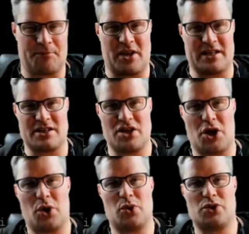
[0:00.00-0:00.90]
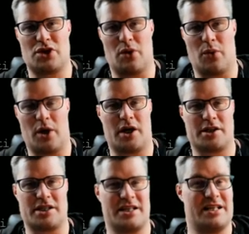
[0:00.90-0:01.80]
it knows
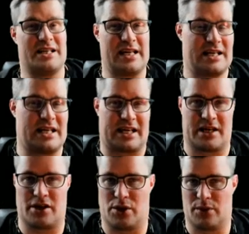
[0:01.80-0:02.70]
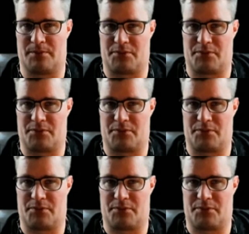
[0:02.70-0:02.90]
what Ninja can do.